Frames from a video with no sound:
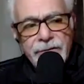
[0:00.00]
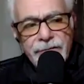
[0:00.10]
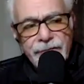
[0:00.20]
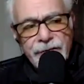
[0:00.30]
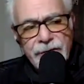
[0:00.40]

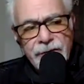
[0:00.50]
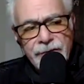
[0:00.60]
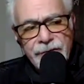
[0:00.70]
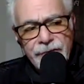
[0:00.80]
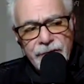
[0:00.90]
of
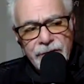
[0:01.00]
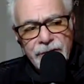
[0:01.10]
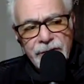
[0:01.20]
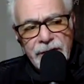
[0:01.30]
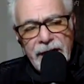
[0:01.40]
of
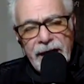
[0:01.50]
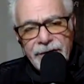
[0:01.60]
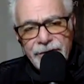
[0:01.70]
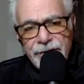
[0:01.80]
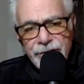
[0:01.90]
uh,
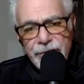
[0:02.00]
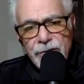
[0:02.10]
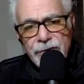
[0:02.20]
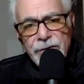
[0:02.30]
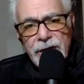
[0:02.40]
action
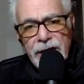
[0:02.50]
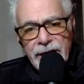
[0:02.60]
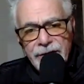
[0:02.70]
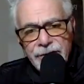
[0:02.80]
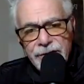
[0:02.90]
social
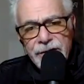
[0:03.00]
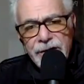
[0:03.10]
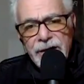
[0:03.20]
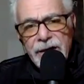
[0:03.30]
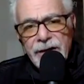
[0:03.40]
action
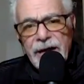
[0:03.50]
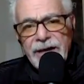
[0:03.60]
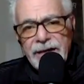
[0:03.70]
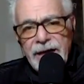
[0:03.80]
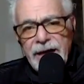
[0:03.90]

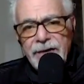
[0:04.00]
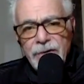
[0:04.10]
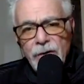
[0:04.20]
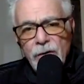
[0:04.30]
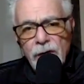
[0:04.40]
that mm-hmm. can
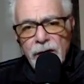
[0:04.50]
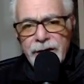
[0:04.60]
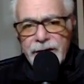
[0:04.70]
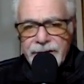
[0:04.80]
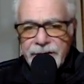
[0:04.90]
go
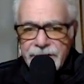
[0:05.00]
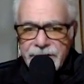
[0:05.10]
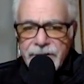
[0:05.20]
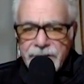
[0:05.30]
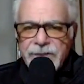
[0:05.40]
on at this
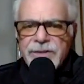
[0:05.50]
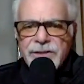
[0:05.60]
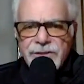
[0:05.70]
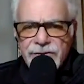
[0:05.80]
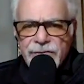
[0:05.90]
so this
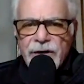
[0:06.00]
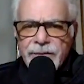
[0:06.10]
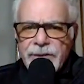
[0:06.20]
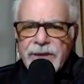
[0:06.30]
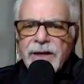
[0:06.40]
just
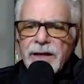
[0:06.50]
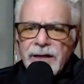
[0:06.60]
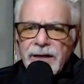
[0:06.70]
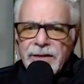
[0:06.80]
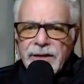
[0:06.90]
struck me
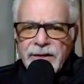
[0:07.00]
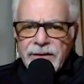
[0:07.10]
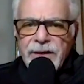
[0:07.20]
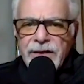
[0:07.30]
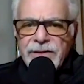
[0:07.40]
that
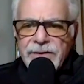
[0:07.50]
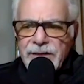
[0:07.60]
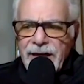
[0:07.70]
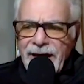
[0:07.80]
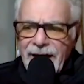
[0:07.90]
it's
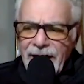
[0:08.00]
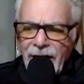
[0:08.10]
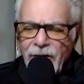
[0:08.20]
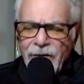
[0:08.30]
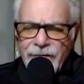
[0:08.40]

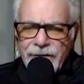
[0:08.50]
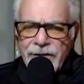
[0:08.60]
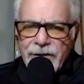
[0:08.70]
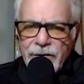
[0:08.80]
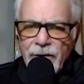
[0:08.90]
all of
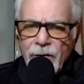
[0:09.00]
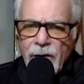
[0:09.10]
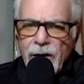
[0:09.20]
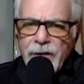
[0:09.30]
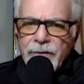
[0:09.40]
it can go
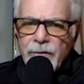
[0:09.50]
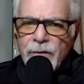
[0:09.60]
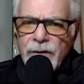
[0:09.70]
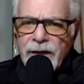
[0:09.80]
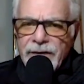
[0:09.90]
on
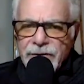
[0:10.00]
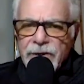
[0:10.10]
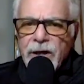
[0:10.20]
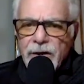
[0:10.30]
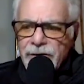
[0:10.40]
as
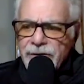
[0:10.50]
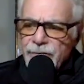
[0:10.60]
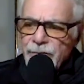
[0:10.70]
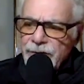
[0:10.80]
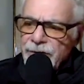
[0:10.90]
long
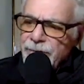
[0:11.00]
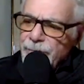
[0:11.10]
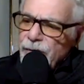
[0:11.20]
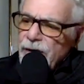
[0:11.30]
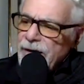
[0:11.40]
as we are
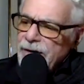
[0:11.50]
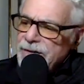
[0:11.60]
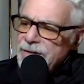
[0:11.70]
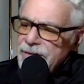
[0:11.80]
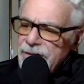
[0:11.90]

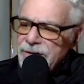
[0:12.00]
practicing